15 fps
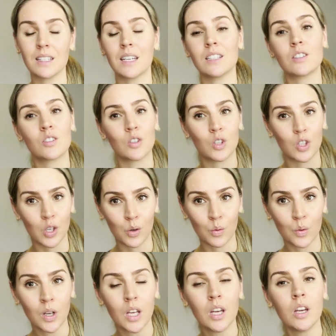It's you,
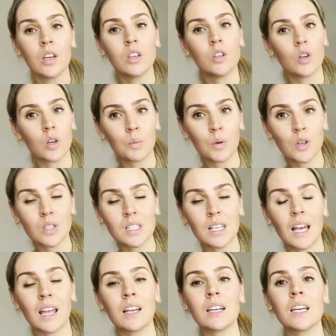your
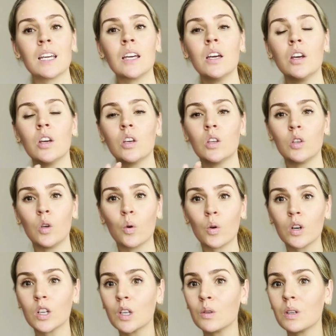personality,
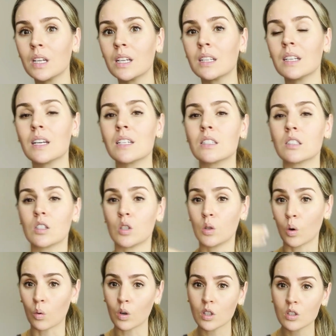your uniqueness,
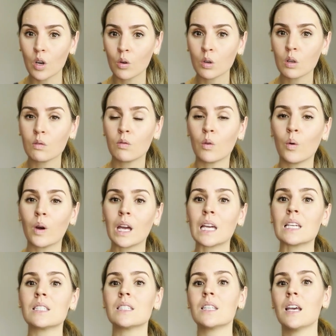your tone of
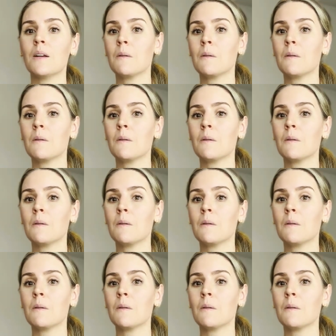voice,